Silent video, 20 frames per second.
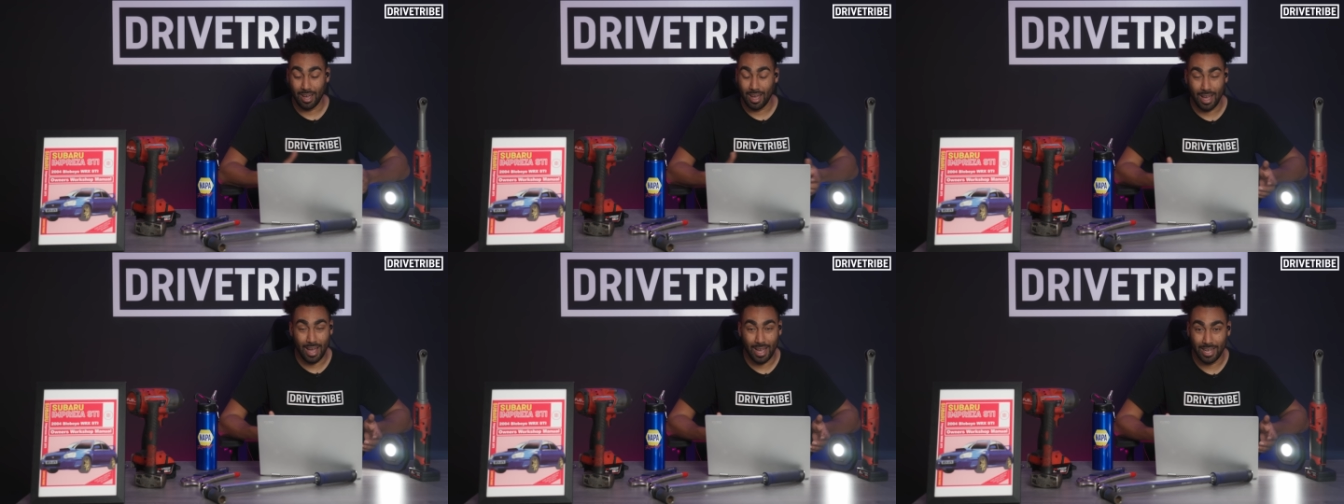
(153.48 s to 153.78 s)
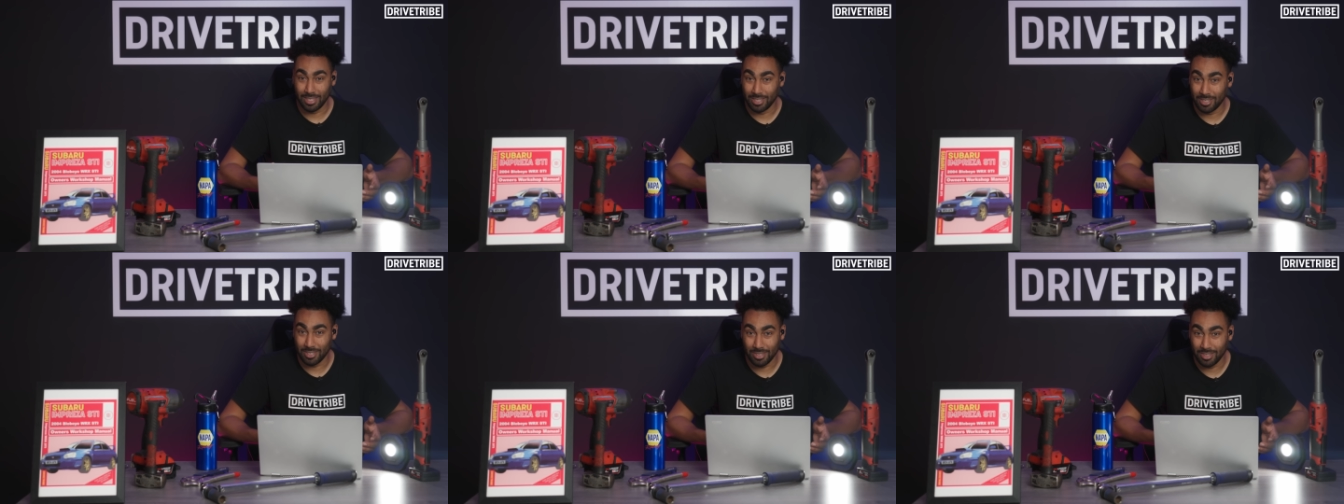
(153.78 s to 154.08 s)

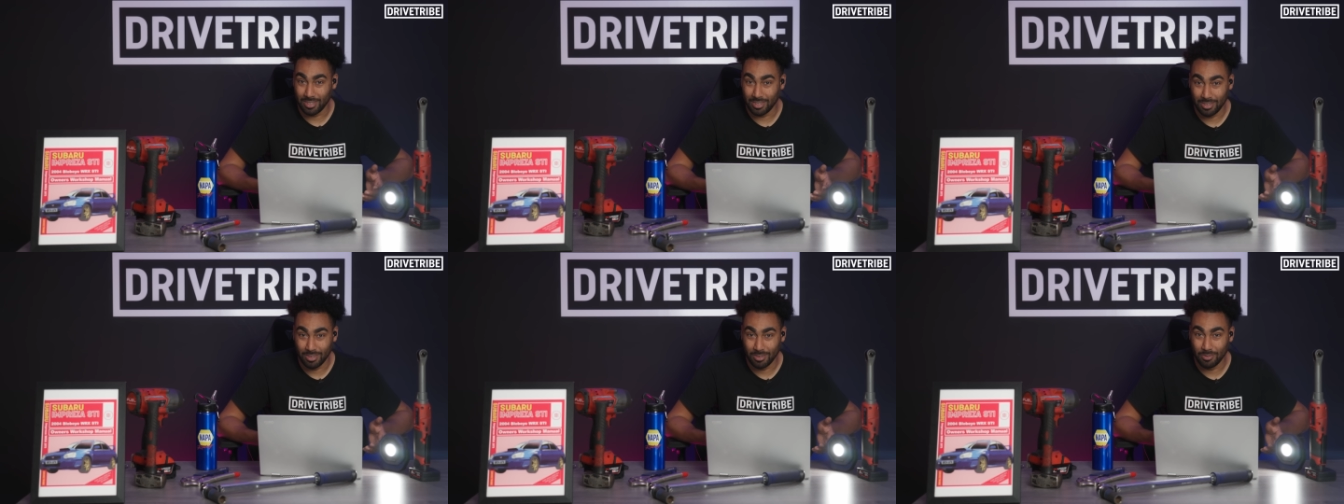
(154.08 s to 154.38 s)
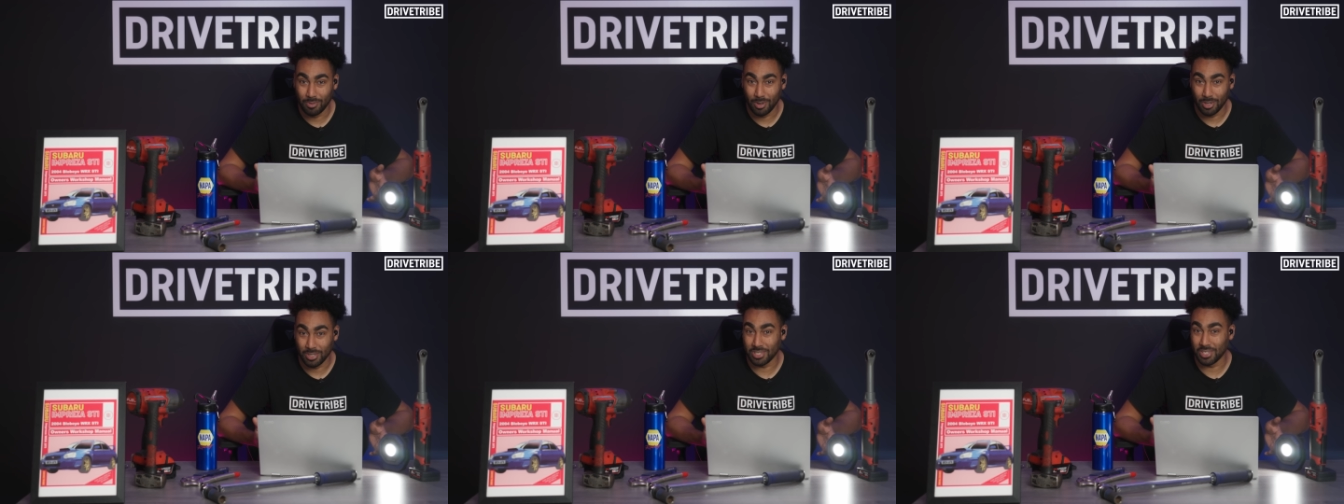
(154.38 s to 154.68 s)
and
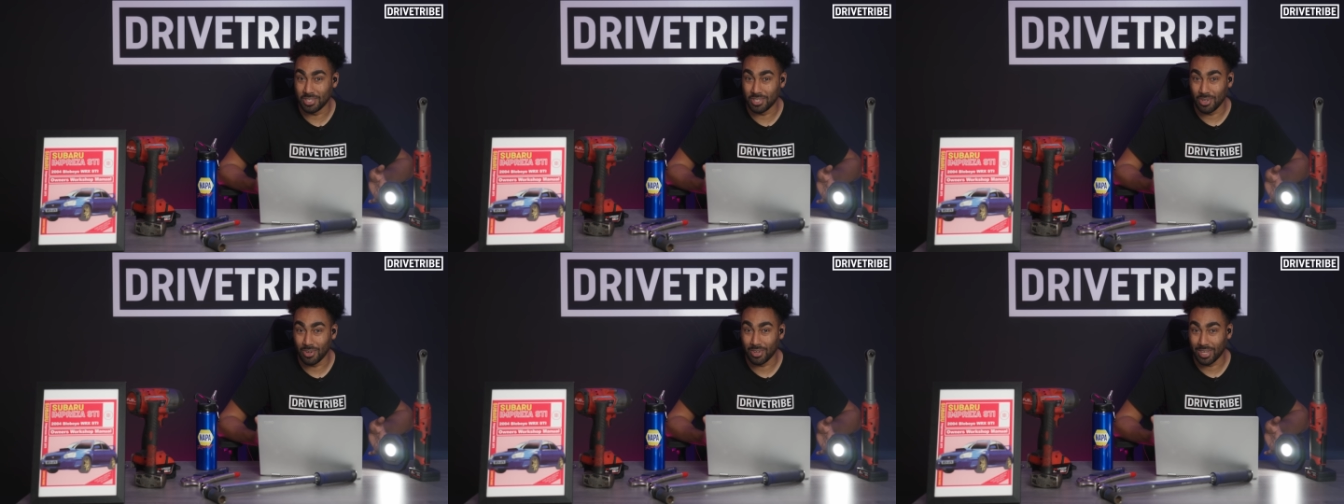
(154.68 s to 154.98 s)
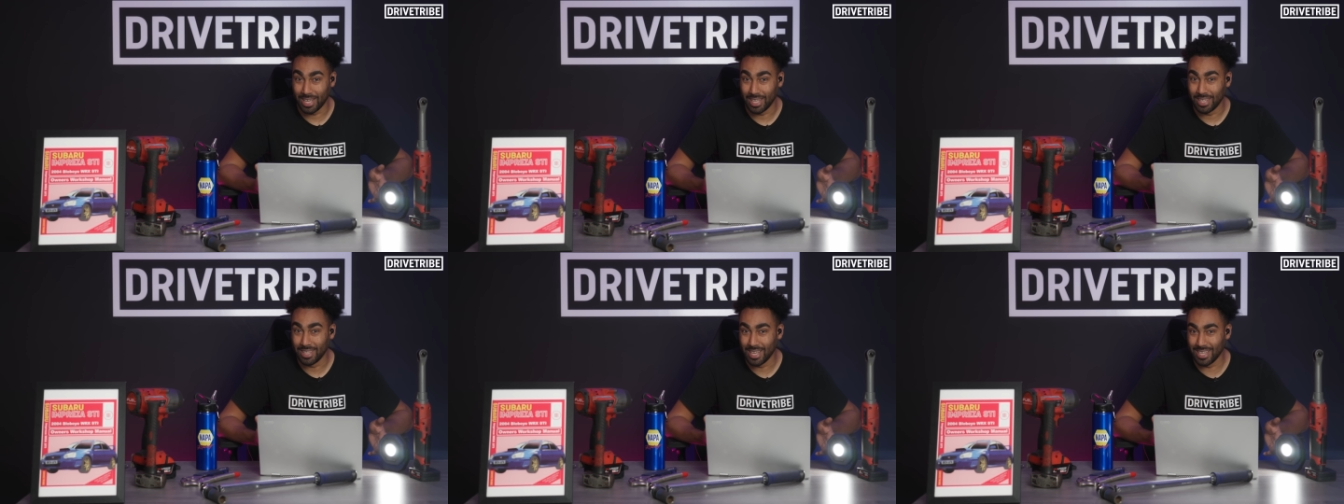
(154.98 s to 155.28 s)
you've lost a
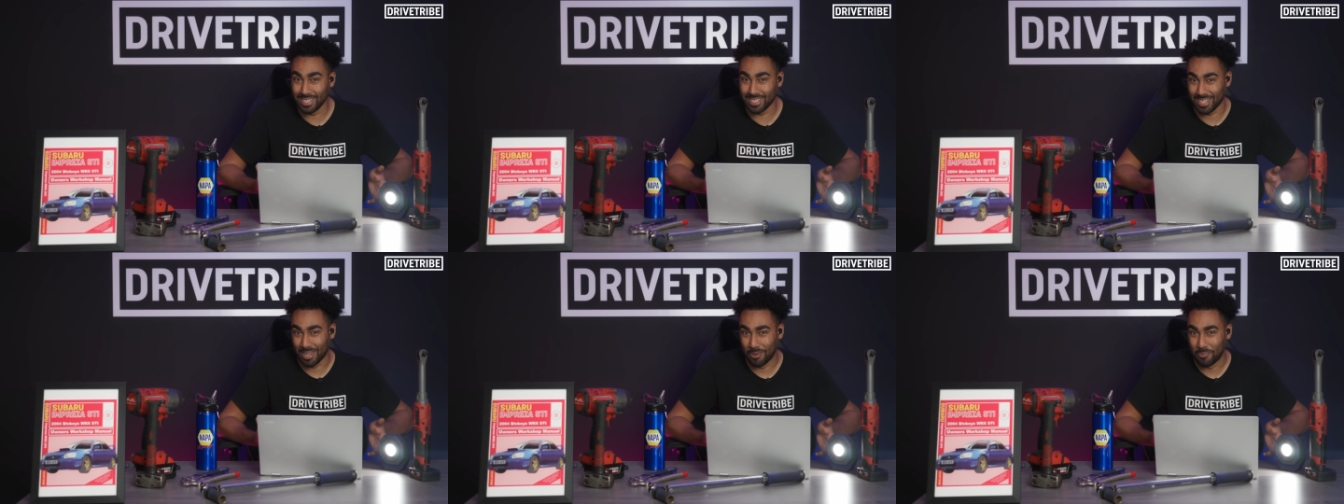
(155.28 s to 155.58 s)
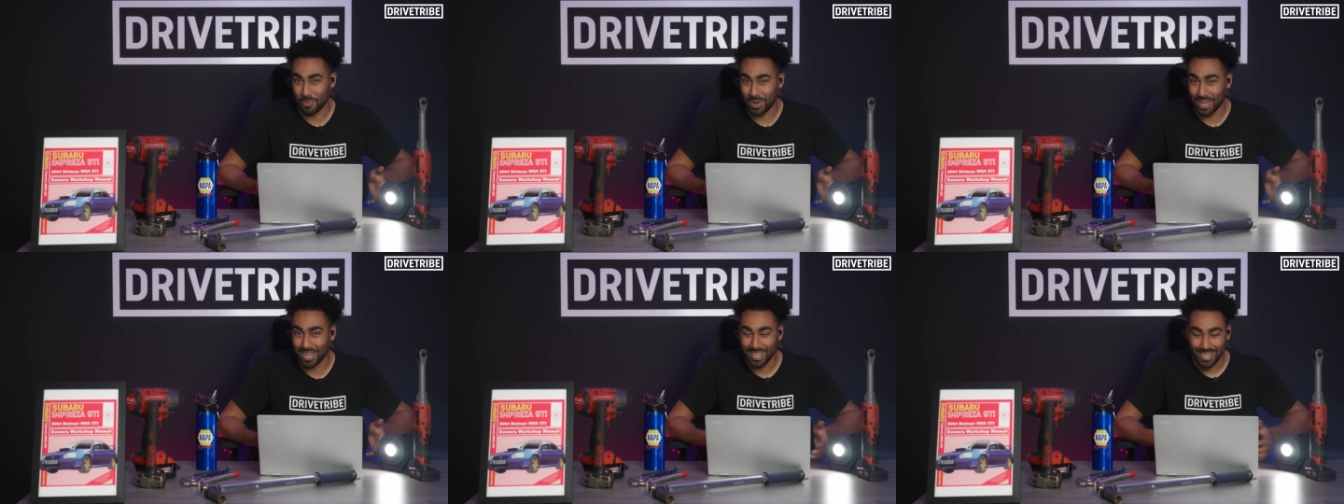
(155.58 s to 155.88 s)
socket in there
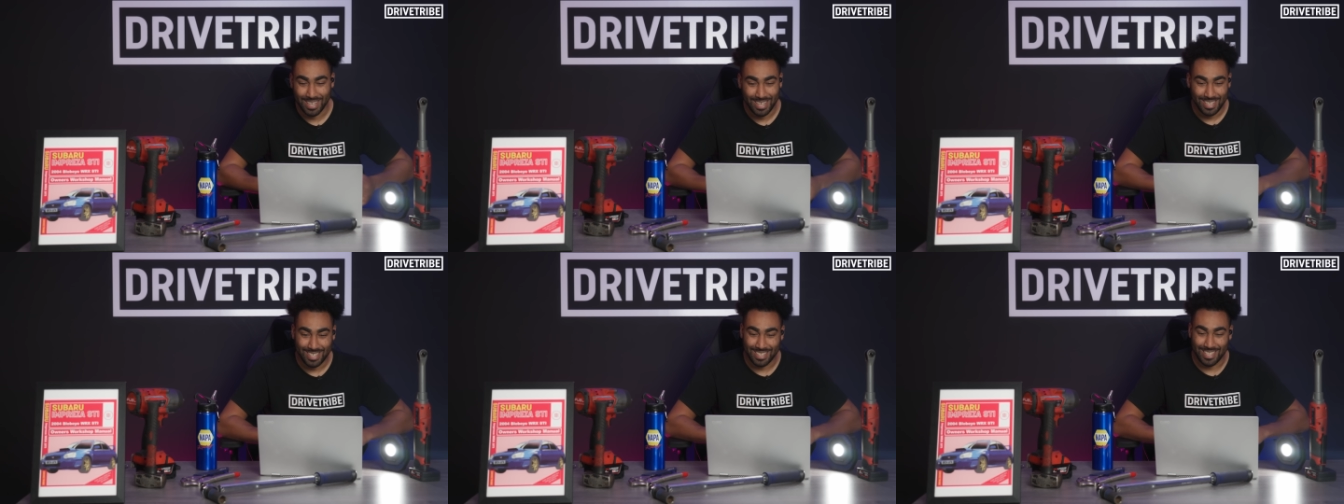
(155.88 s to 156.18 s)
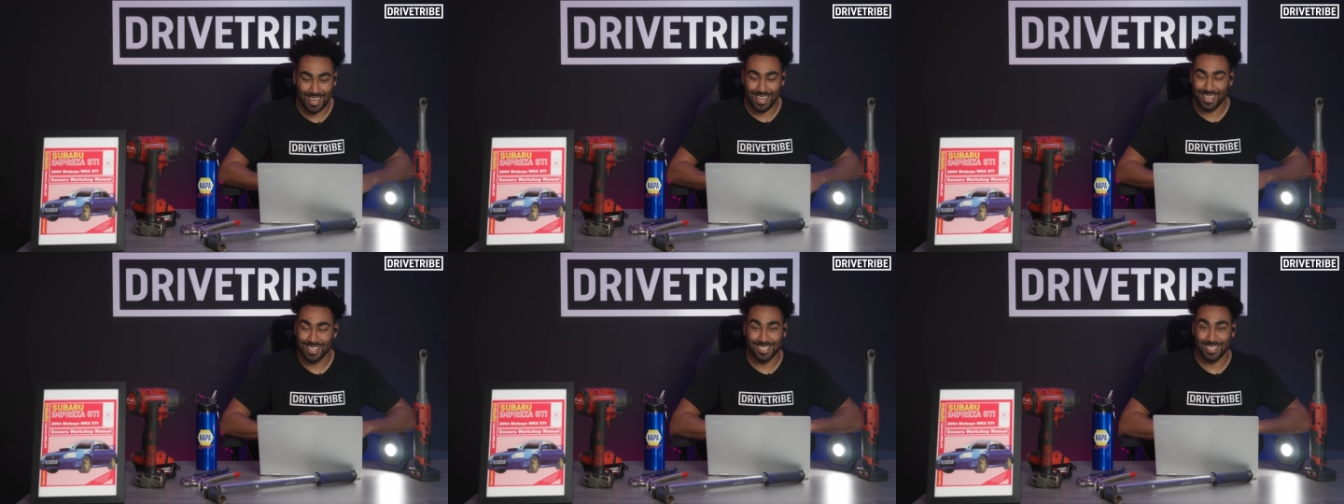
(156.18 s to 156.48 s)
somewhere.
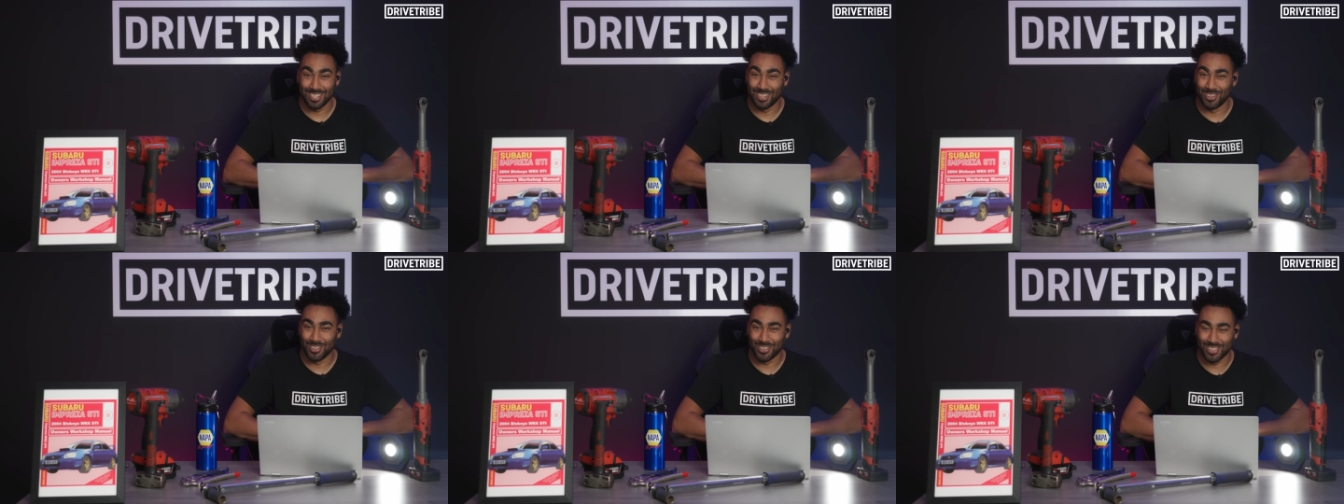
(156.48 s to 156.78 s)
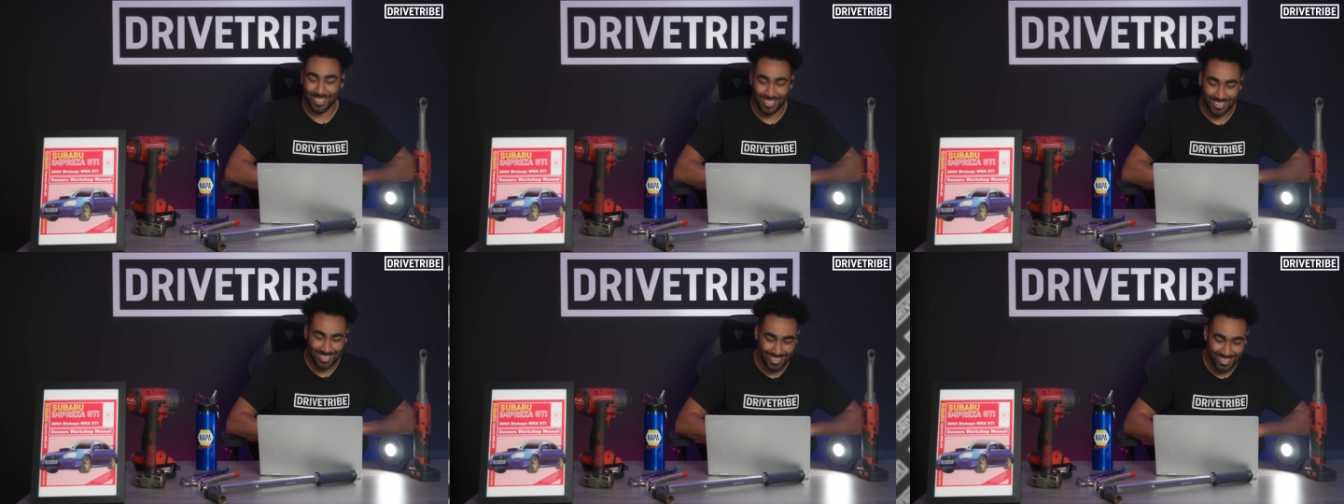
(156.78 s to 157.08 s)
That is a
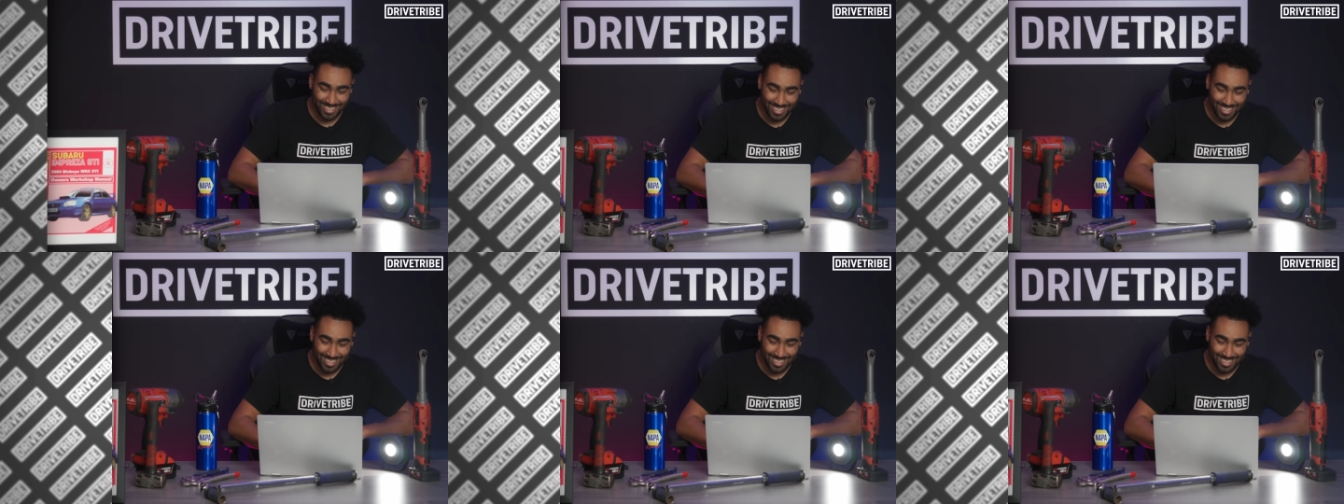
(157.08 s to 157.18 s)
no-go.